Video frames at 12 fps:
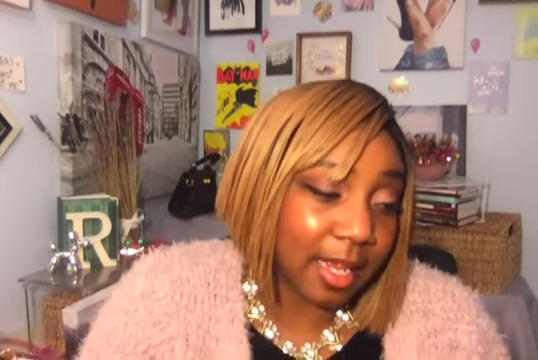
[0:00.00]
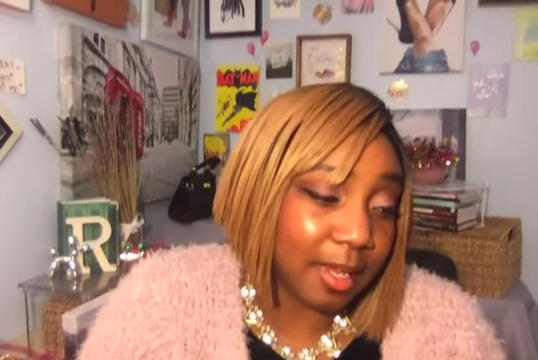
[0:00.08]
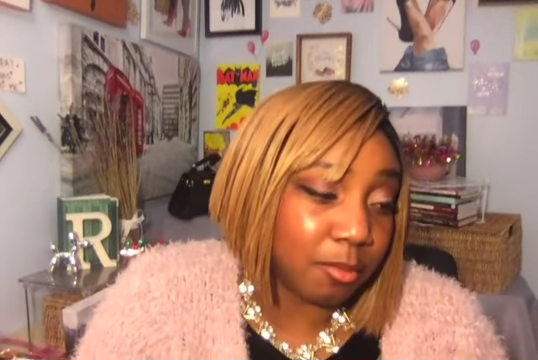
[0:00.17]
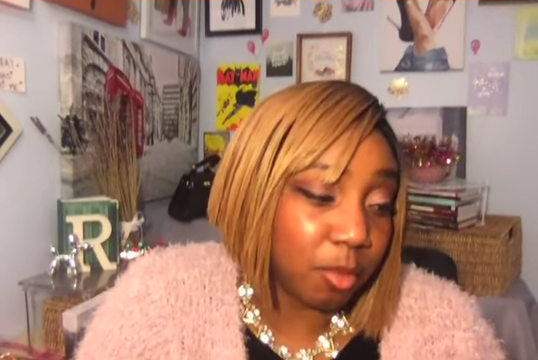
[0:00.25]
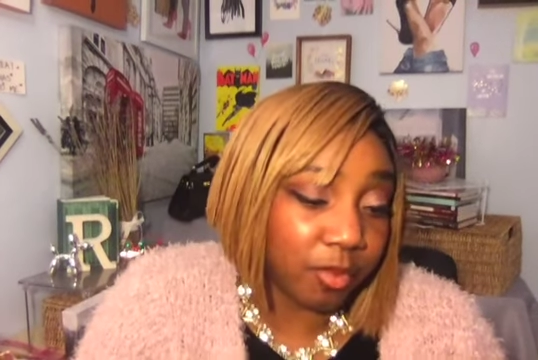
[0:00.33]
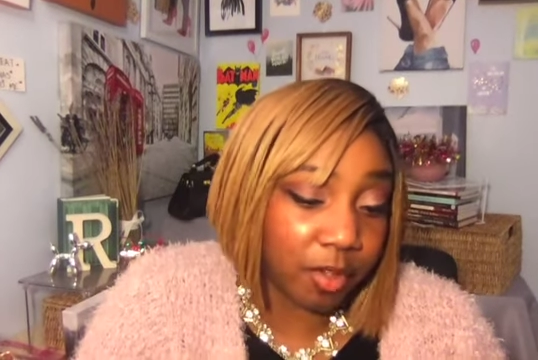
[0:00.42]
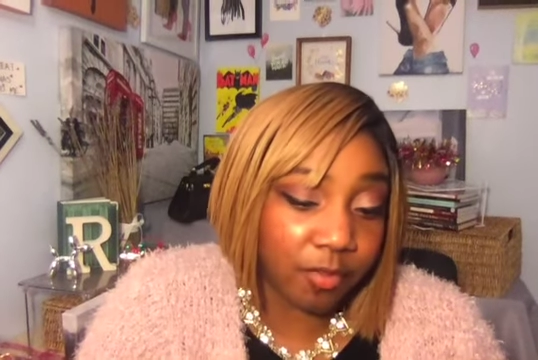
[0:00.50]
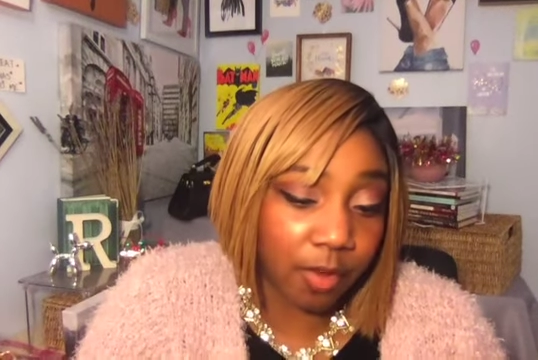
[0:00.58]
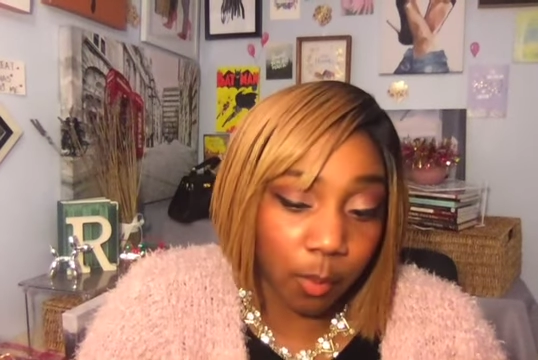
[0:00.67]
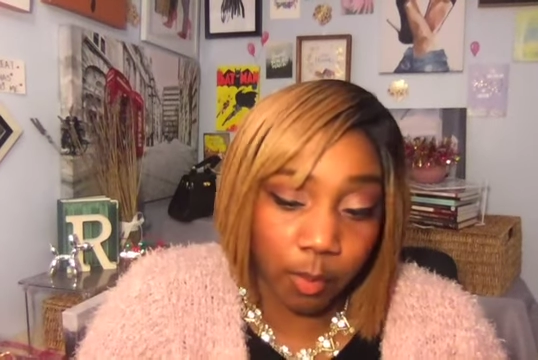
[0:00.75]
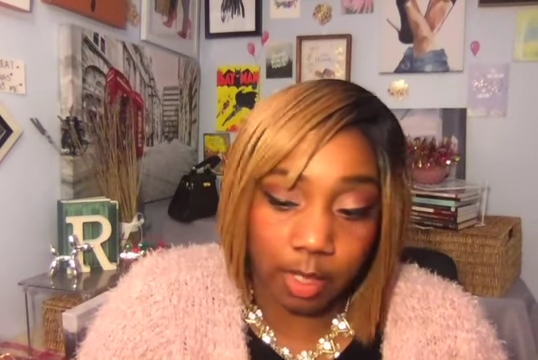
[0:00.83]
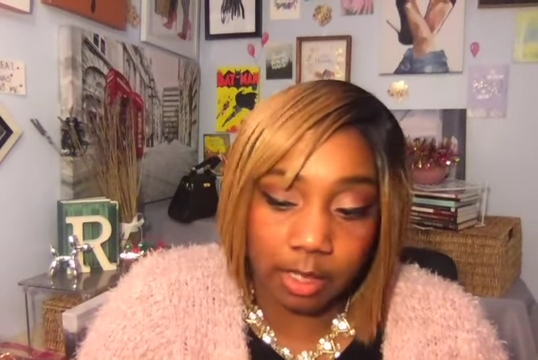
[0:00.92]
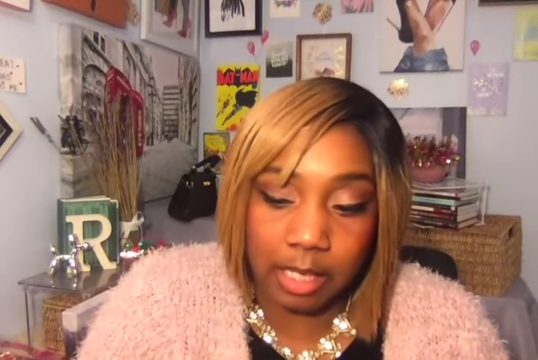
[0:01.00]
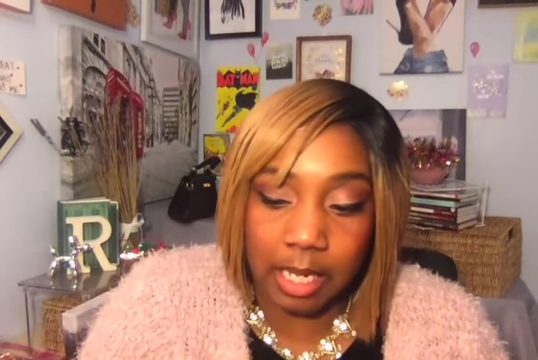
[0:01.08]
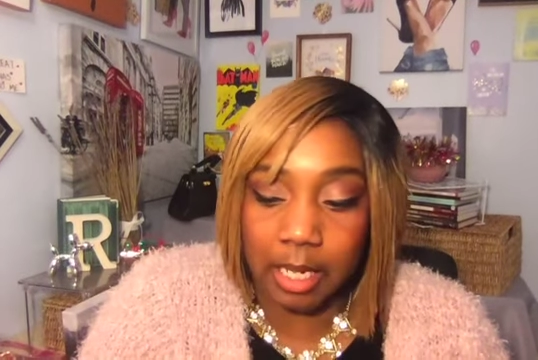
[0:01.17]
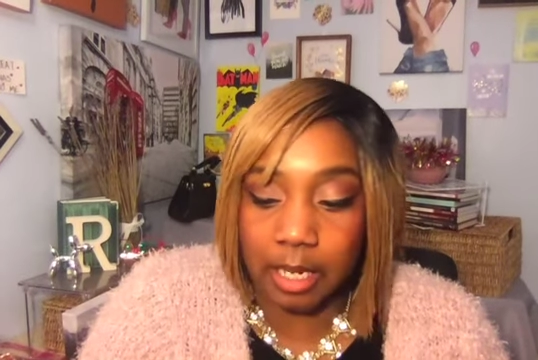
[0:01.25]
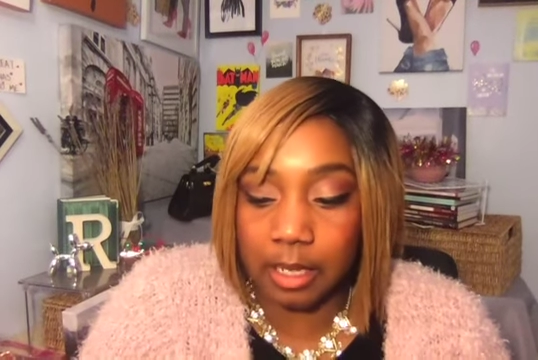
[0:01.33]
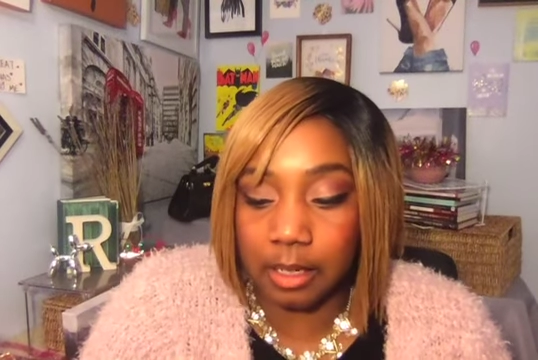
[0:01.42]
and moving forward
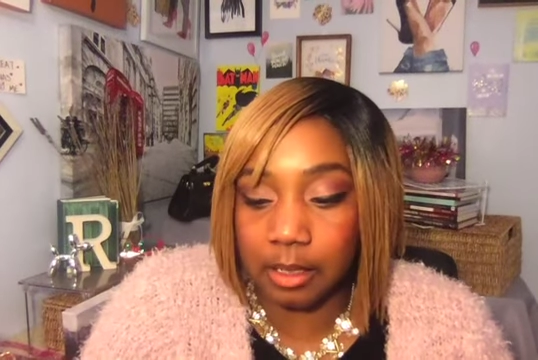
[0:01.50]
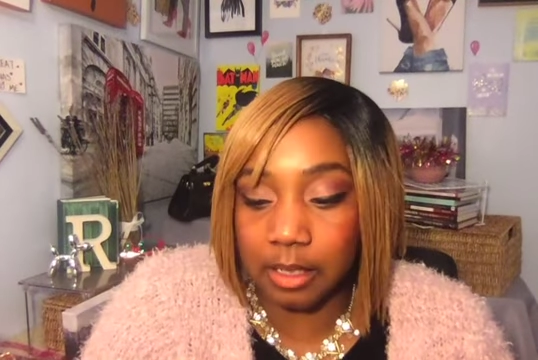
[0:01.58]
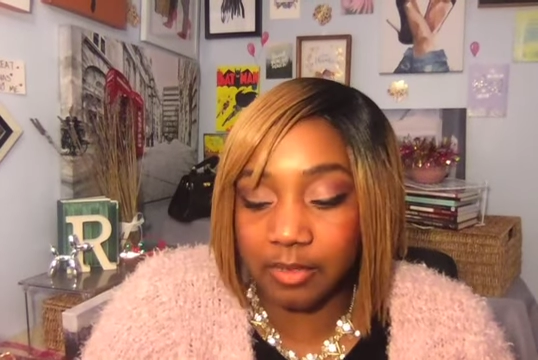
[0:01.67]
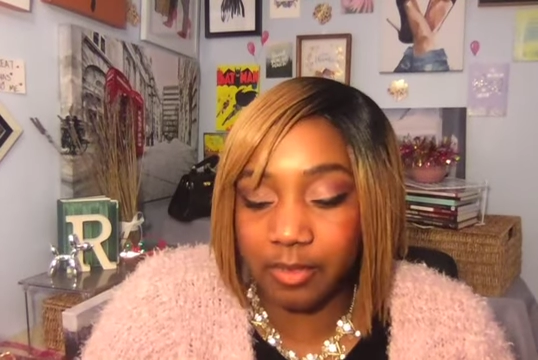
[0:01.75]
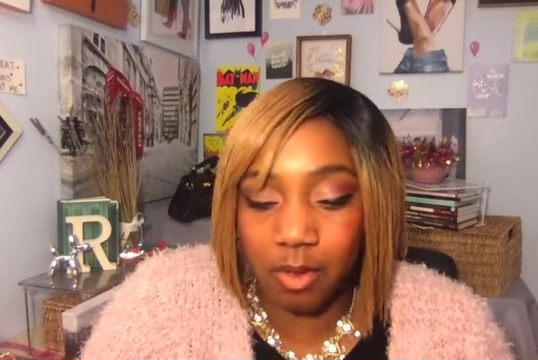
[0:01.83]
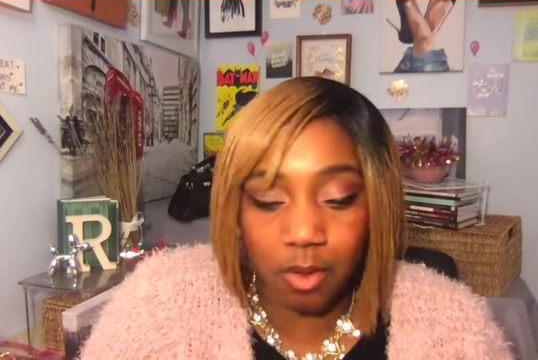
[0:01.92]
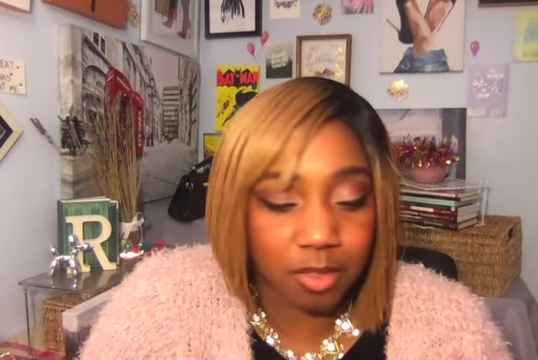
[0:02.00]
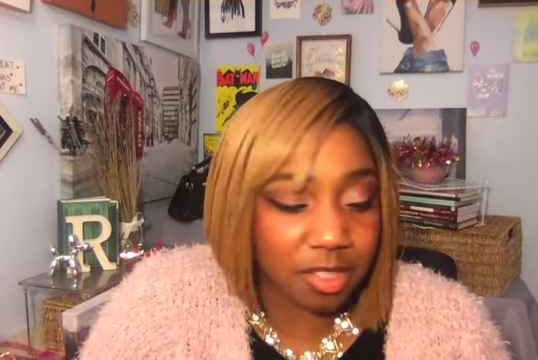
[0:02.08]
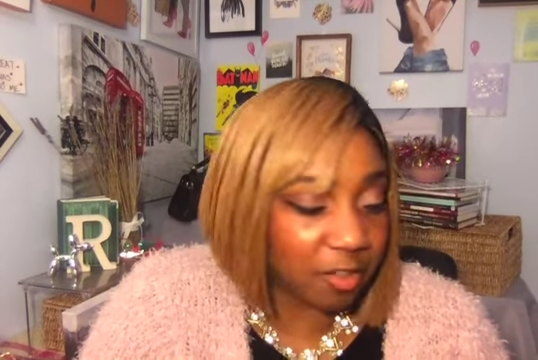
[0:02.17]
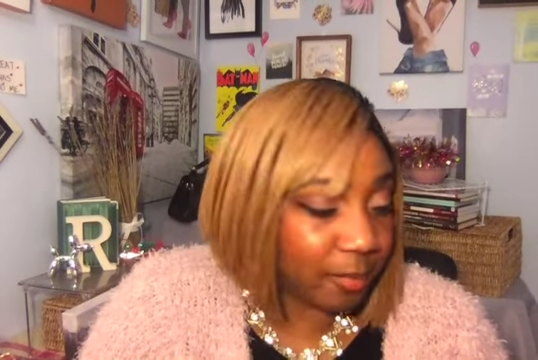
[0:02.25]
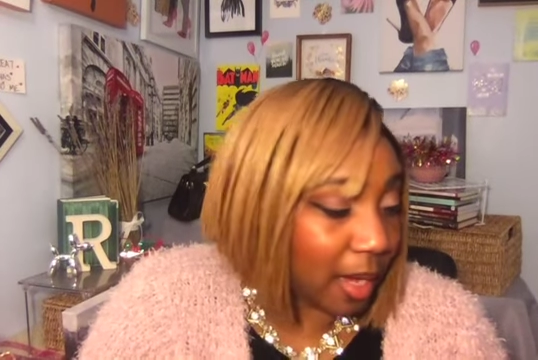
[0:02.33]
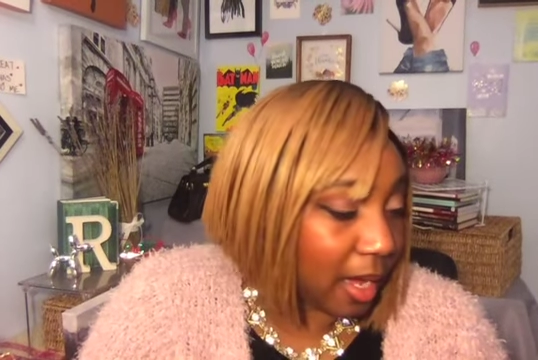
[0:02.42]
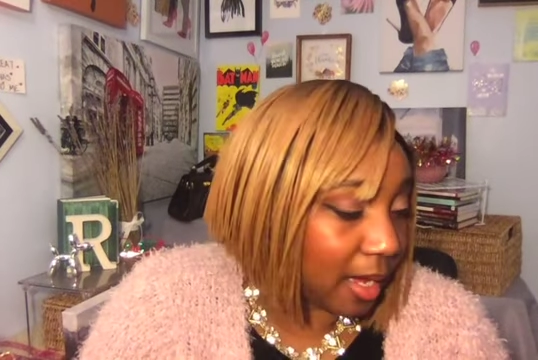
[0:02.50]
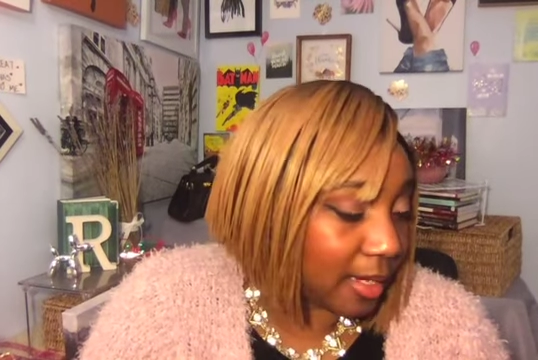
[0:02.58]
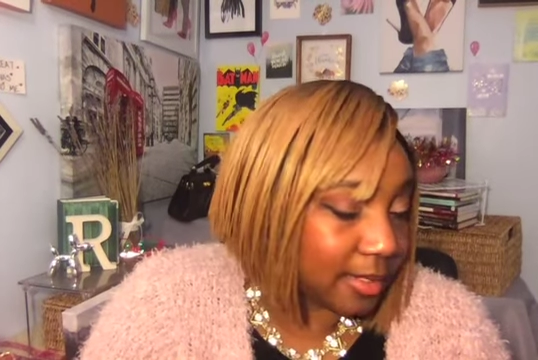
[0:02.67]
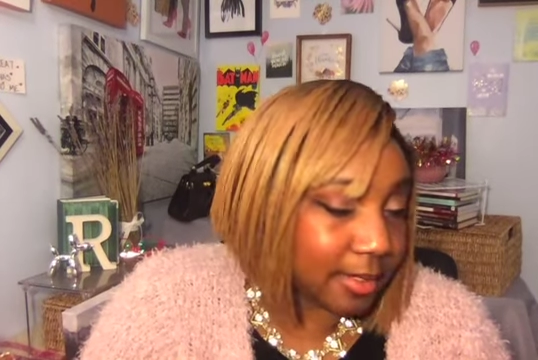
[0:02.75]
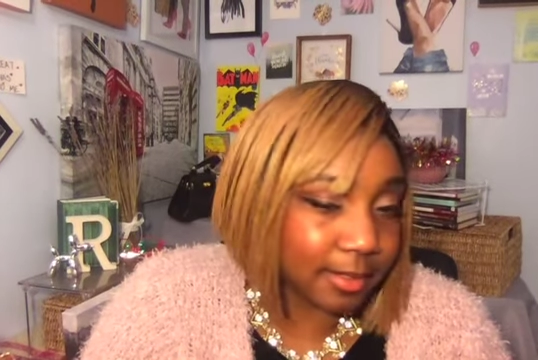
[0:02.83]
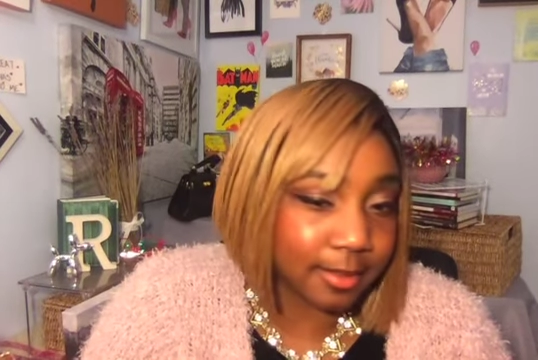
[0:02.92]
and leaving old stuff
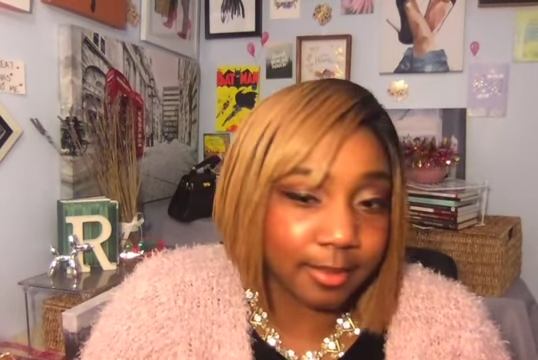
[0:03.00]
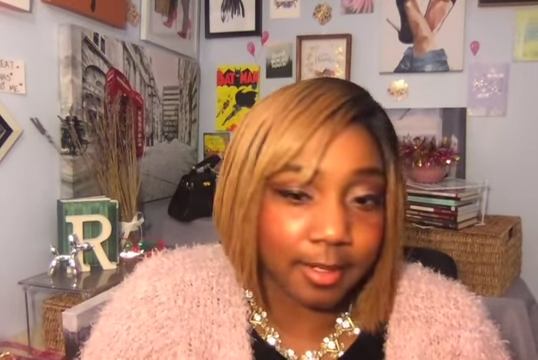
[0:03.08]
behind.